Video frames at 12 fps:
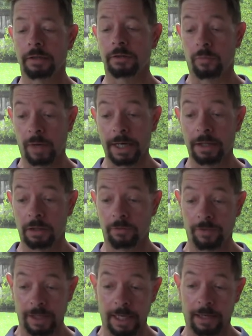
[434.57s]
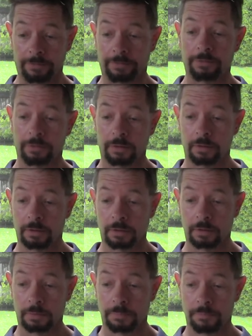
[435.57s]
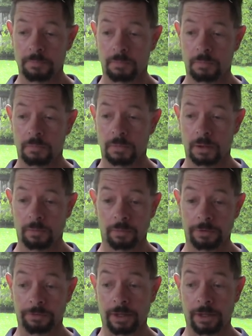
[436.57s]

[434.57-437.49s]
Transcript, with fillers: the regular VS, which